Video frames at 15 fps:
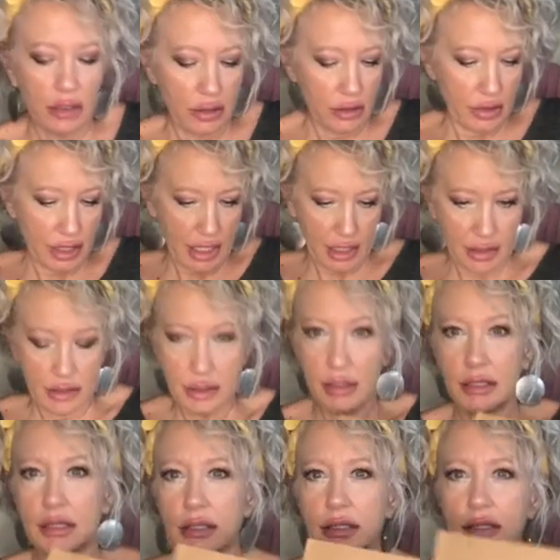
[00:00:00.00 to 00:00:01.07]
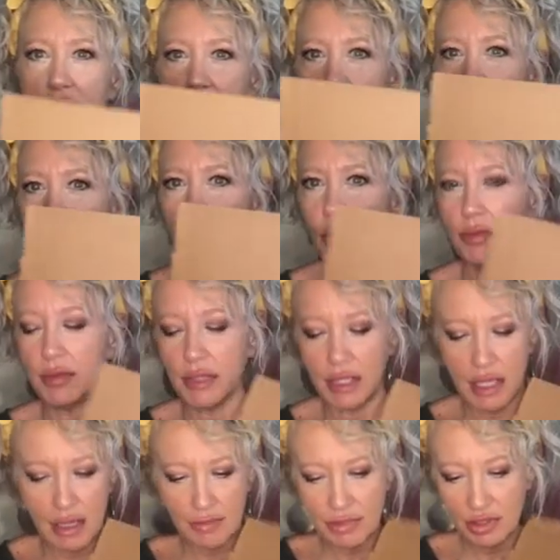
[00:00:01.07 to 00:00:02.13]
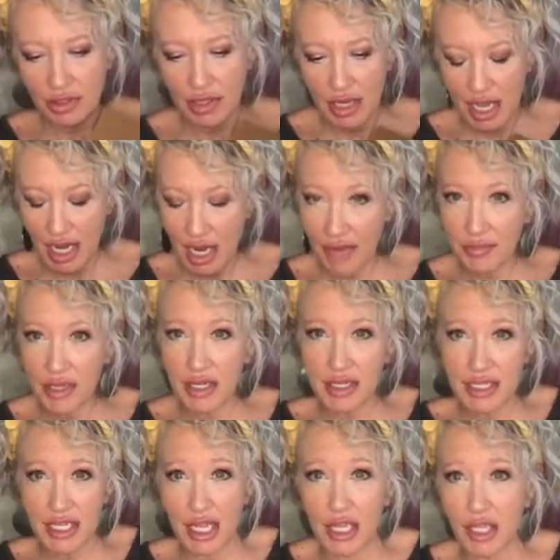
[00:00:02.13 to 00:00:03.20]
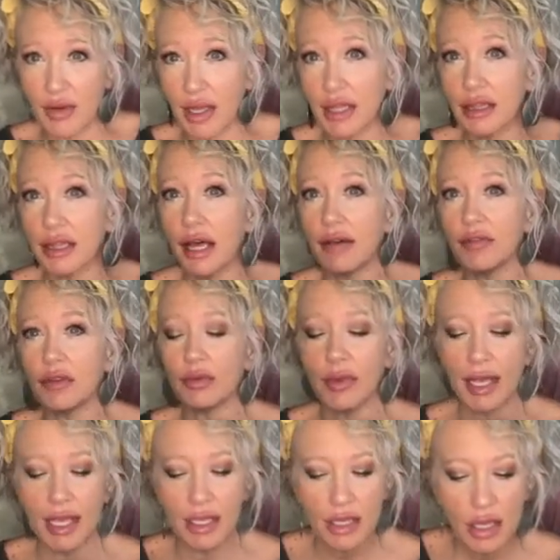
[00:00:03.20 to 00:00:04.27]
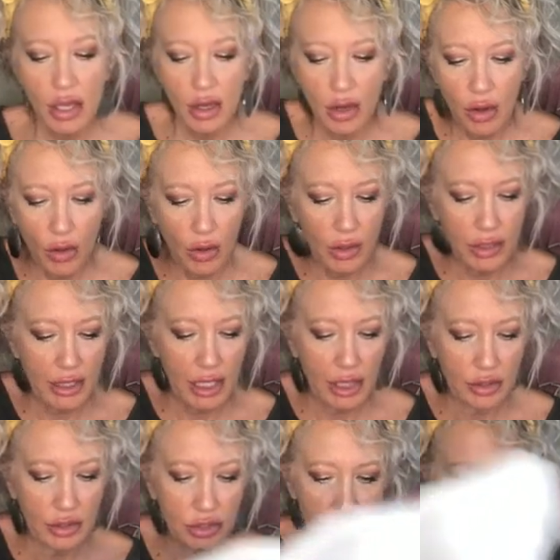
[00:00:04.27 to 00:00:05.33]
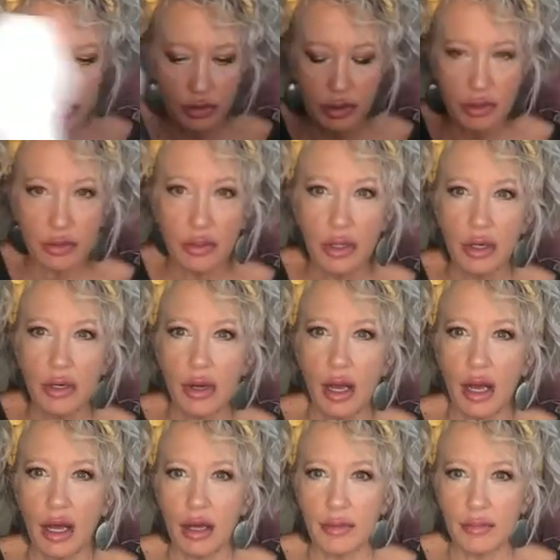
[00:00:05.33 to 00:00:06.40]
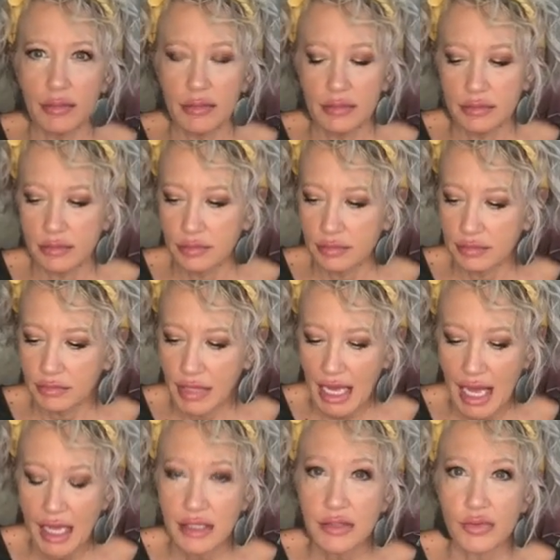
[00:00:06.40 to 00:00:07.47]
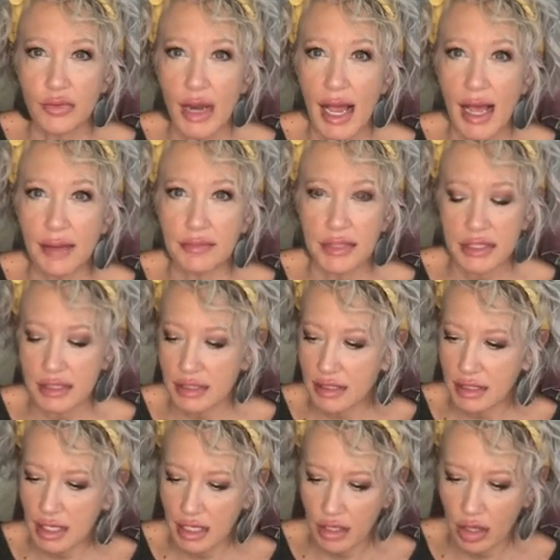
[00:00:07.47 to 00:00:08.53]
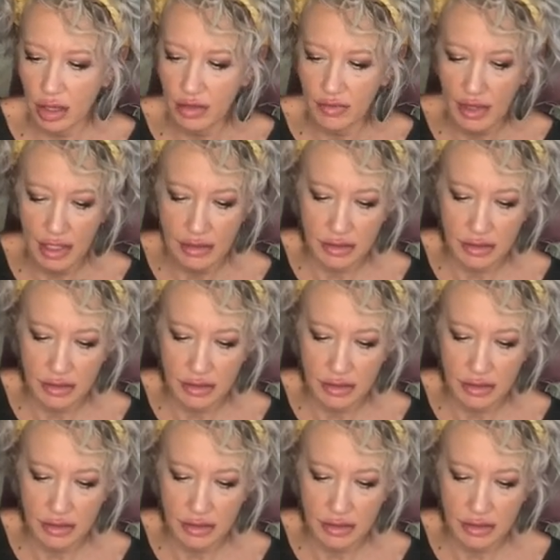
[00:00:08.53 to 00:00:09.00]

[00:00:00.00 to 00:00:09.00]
Okay, so you open it up you, and I'm gonna tell you, I love the way Holy Cow Couture um, packs, wraps, and all of that